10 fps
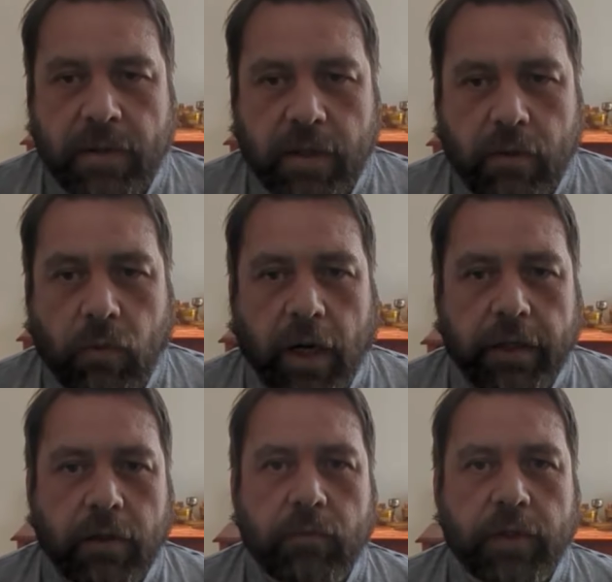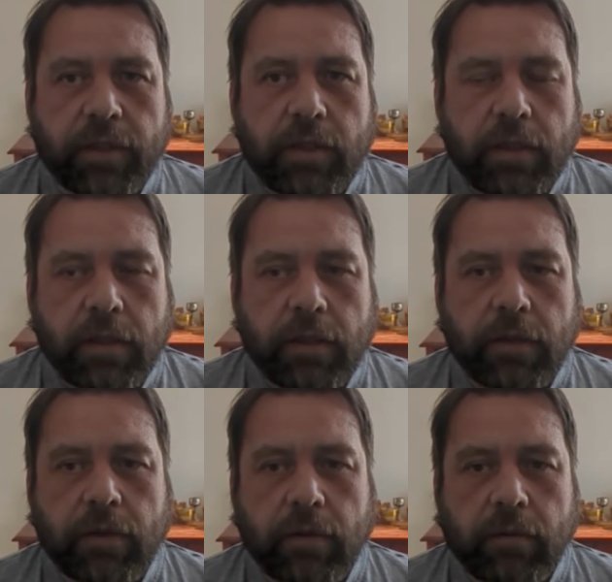One was
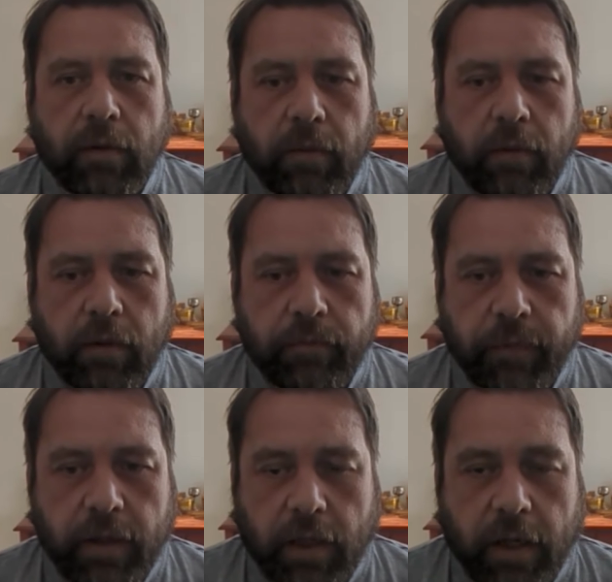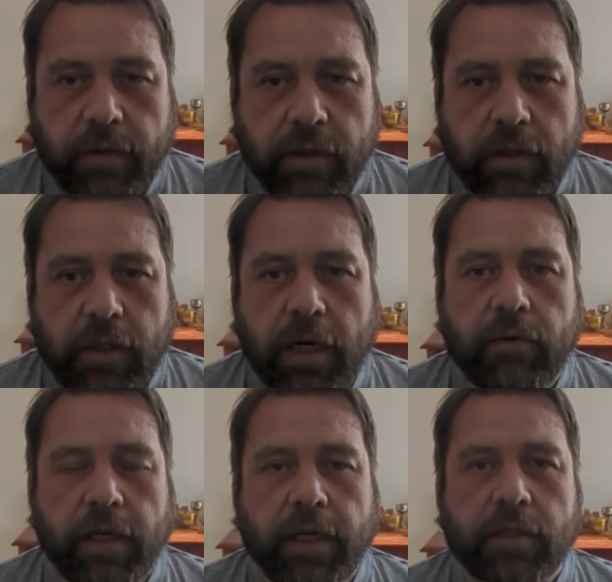to, just
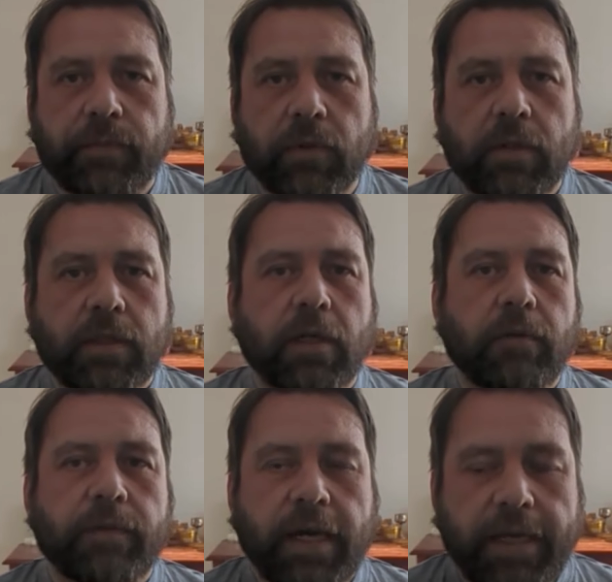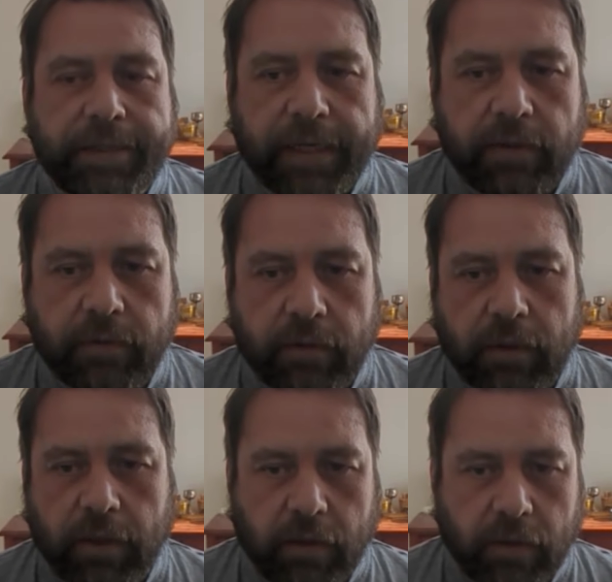generally explore, so days out
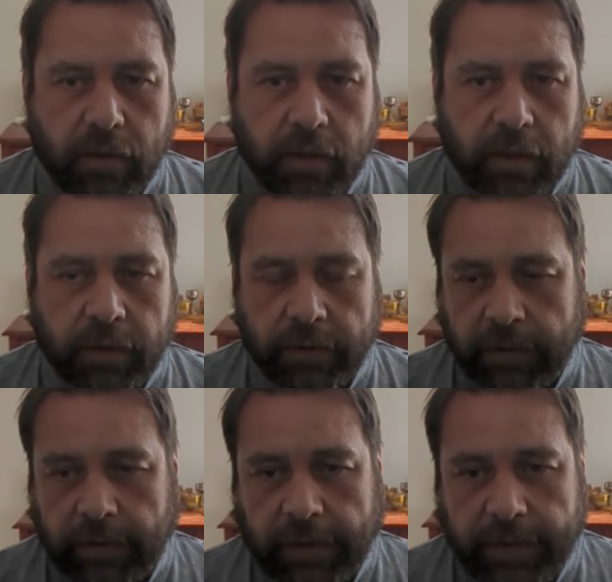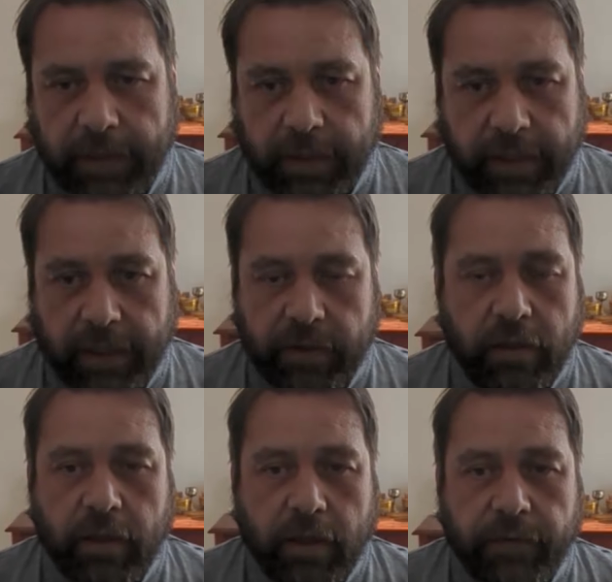or things like that. So you're
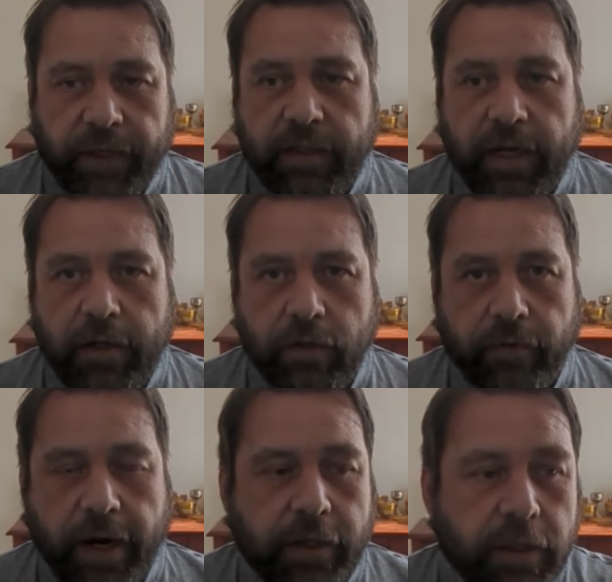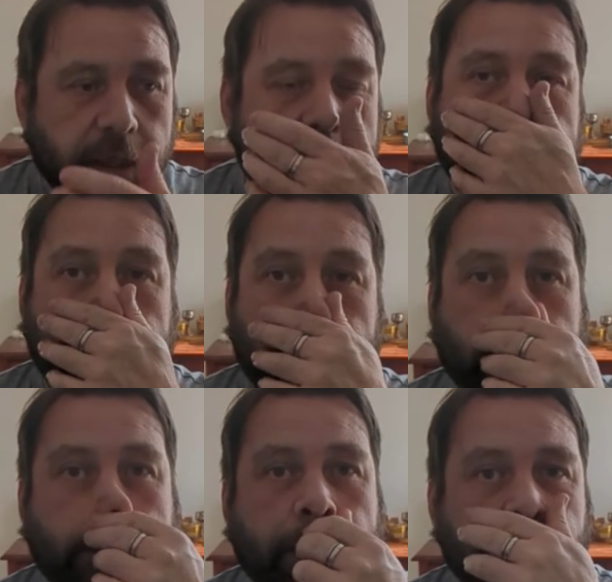going to kind of extend your range. So let's say you want to
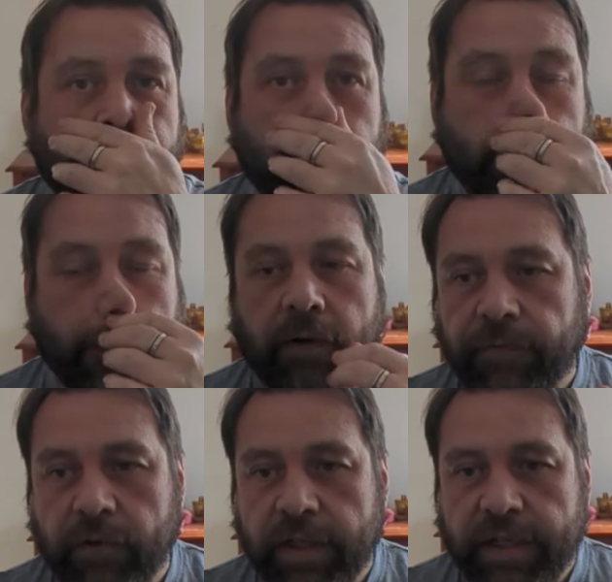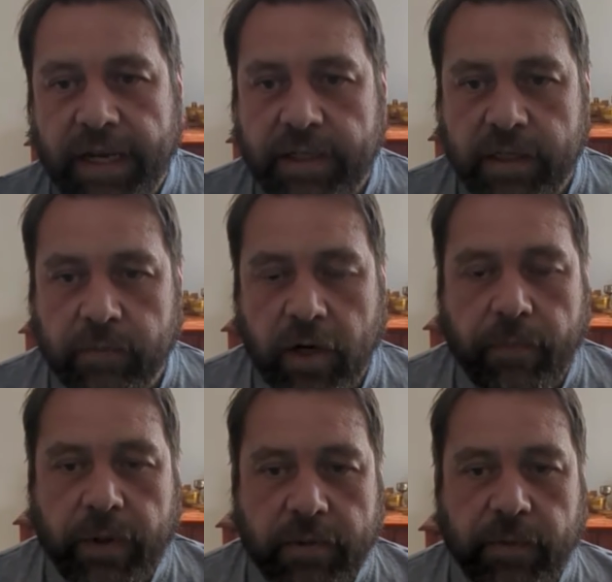go out for the day somewhere,
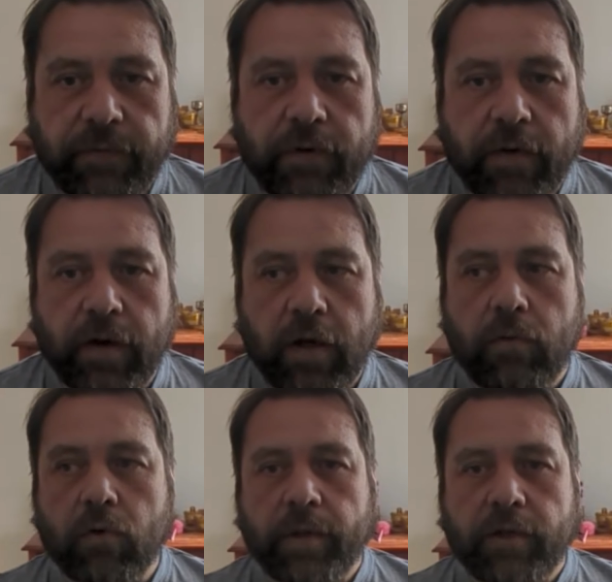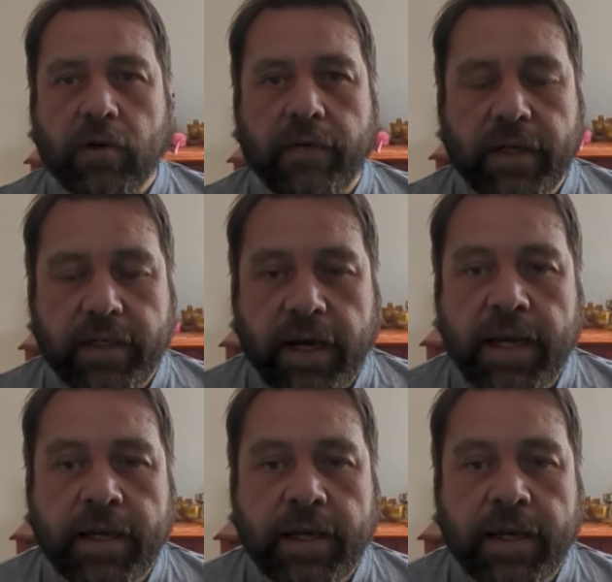perhaps a bit further than you'd normally drive in a day.